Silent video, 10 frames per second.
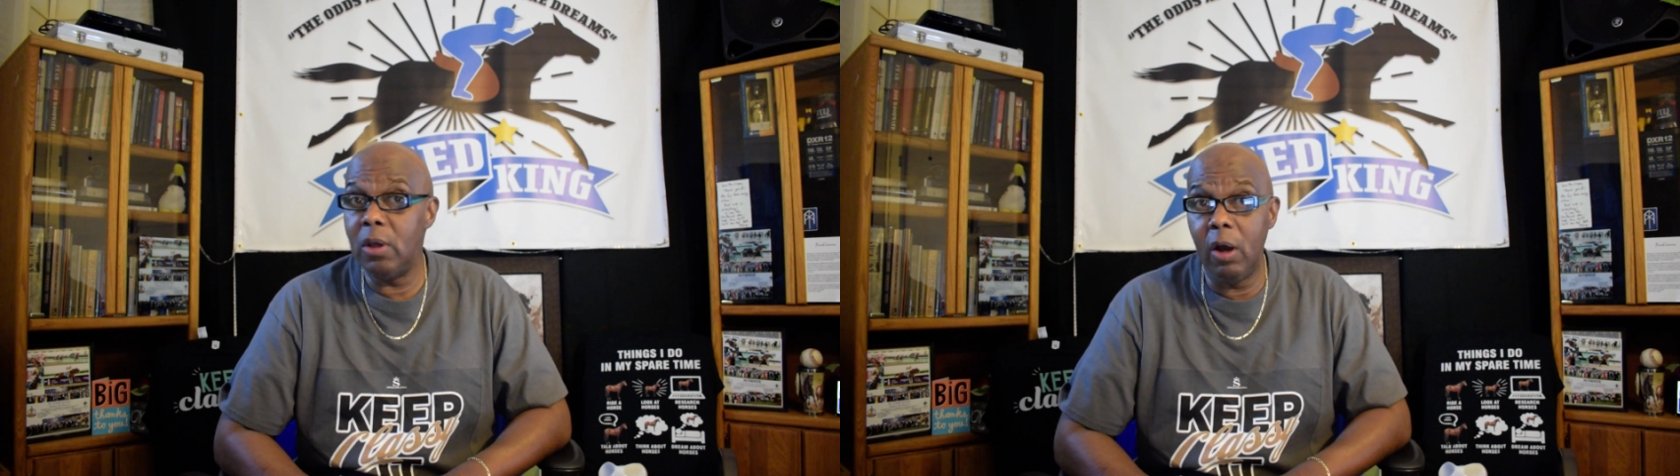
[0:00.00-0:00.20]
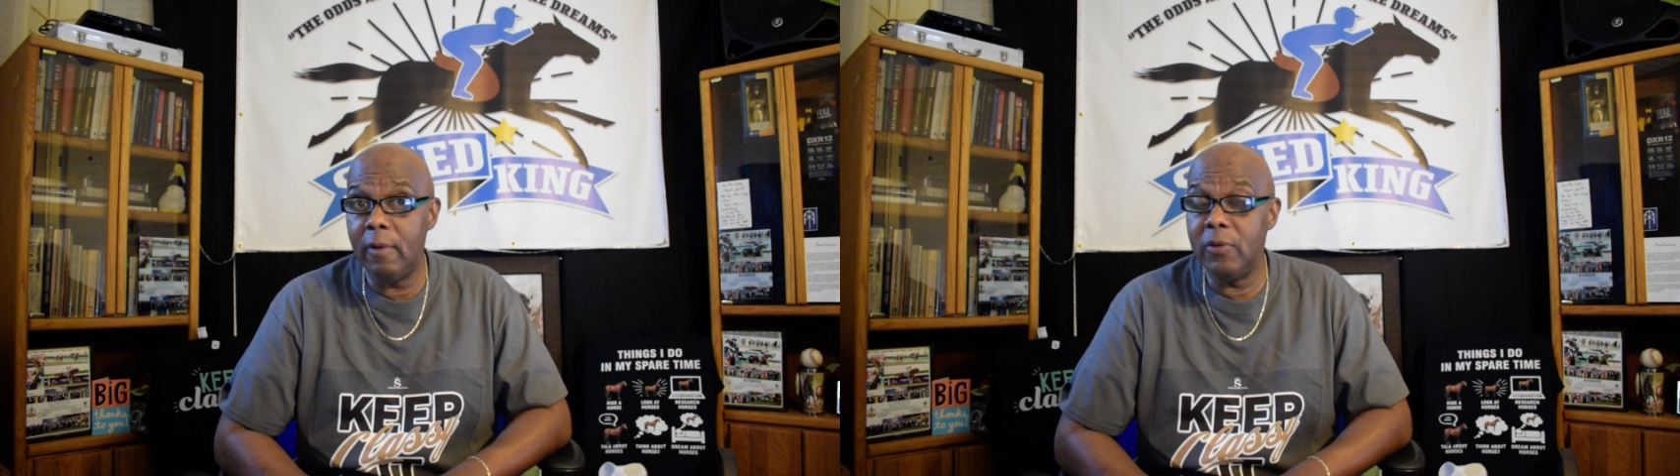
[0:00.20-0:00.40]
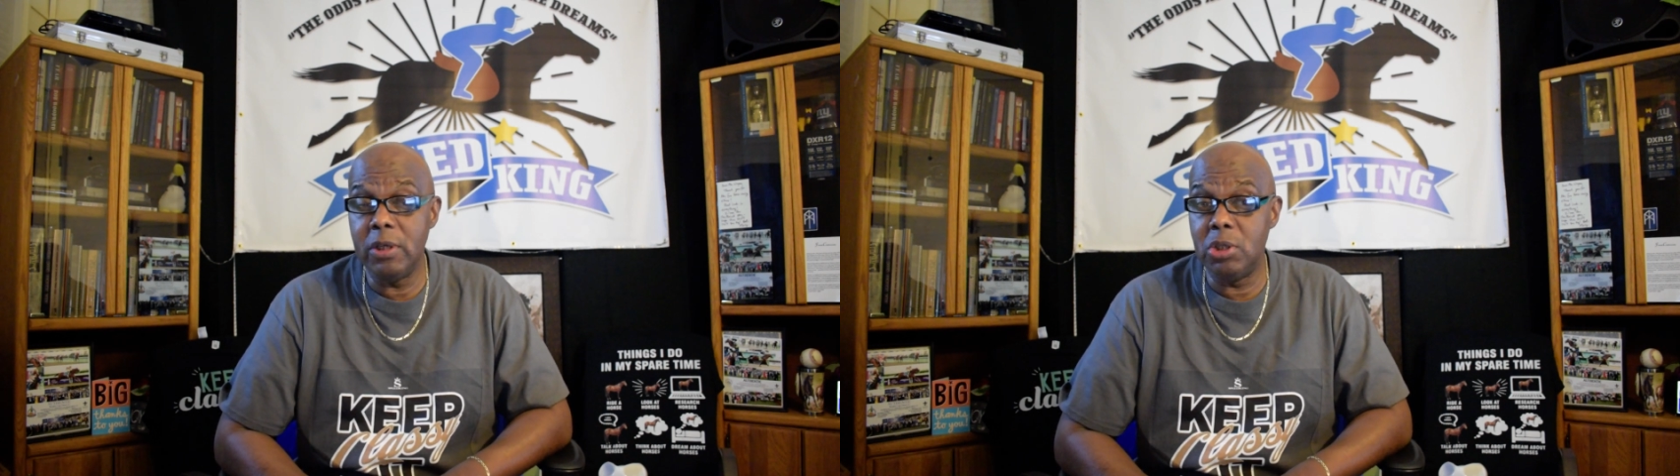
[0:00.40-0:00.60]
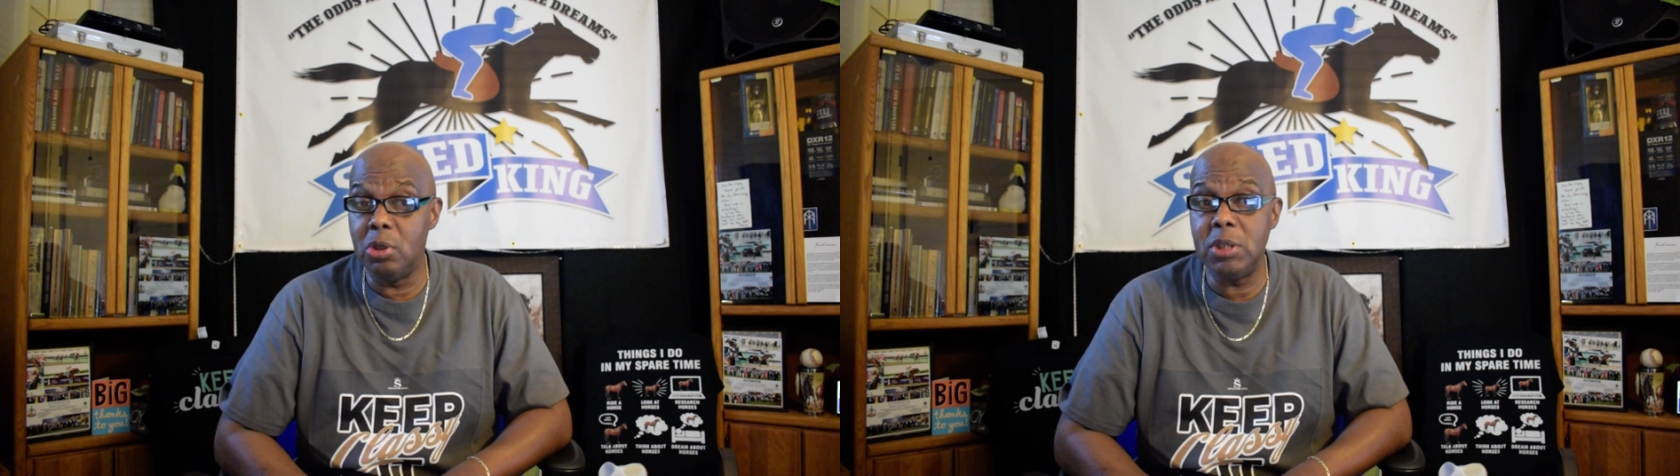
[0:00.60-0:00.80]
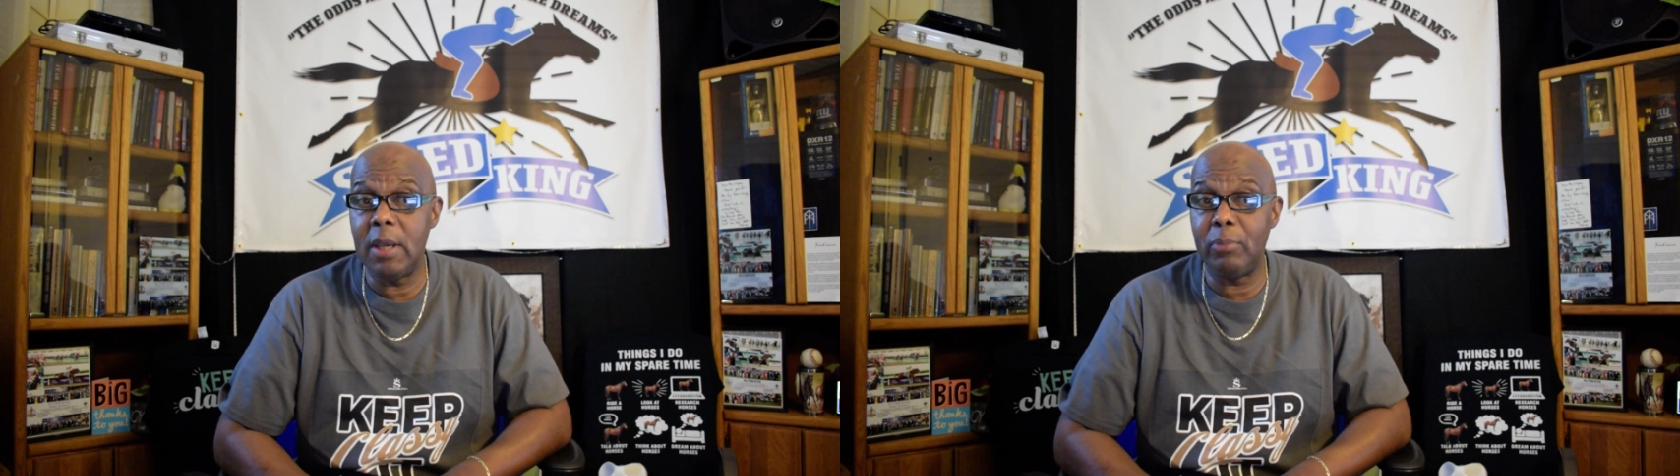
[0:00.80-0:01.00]
awfully
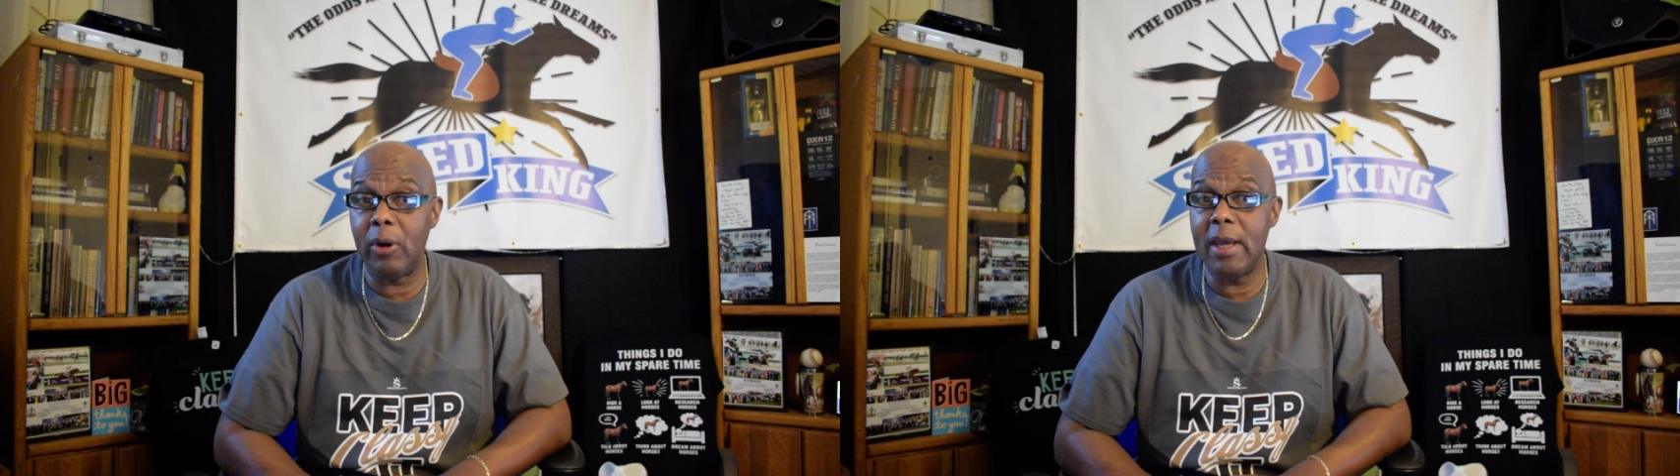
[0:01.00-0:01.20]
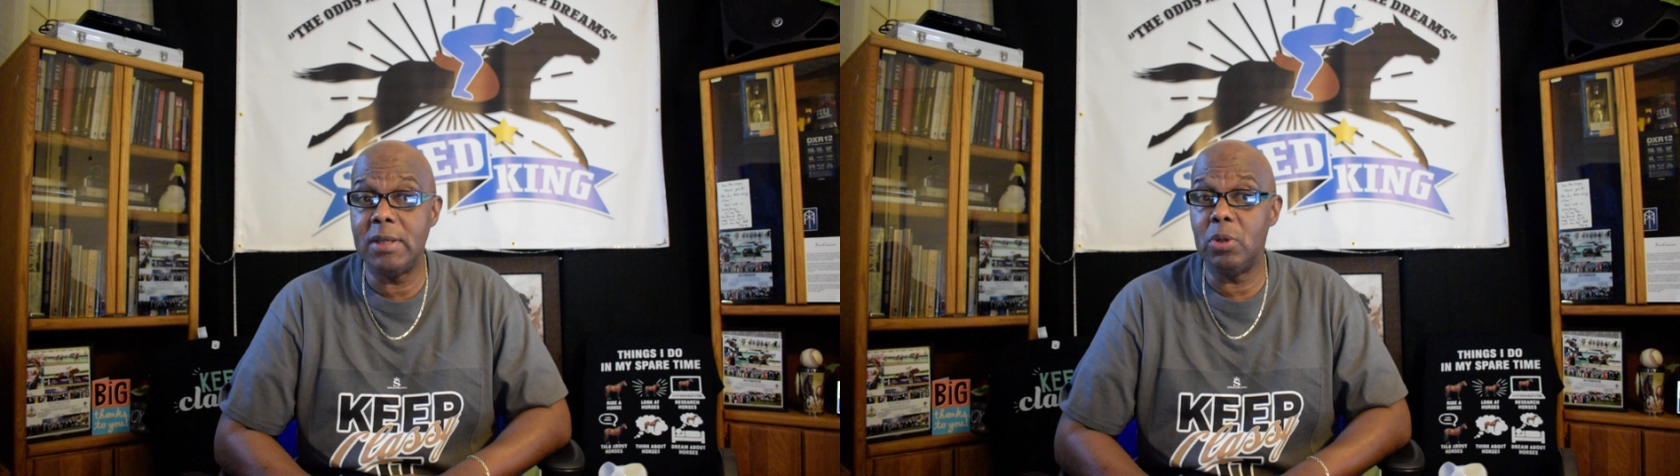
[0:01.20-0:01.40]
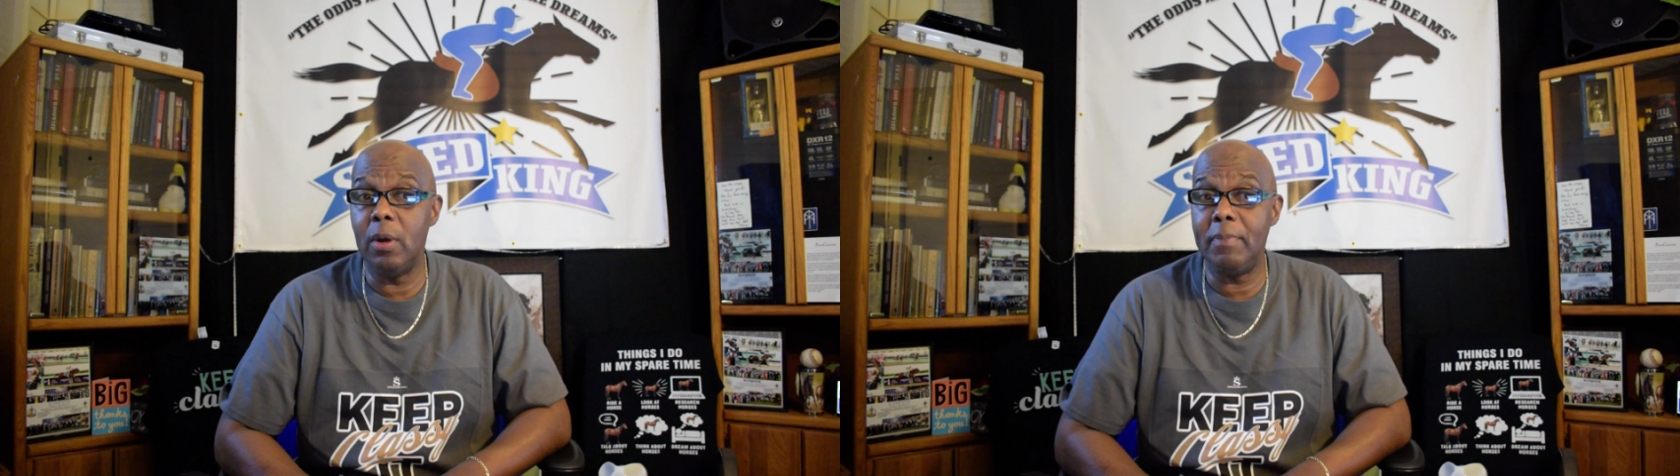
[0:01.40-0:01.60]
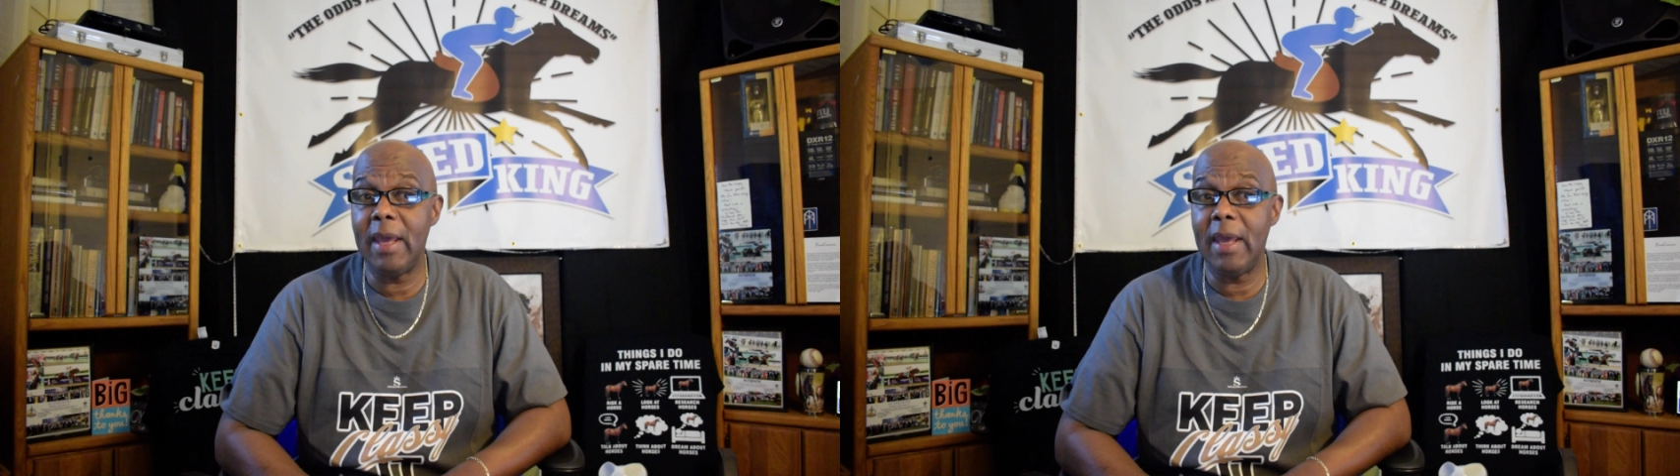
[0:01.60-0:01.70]
juicy price on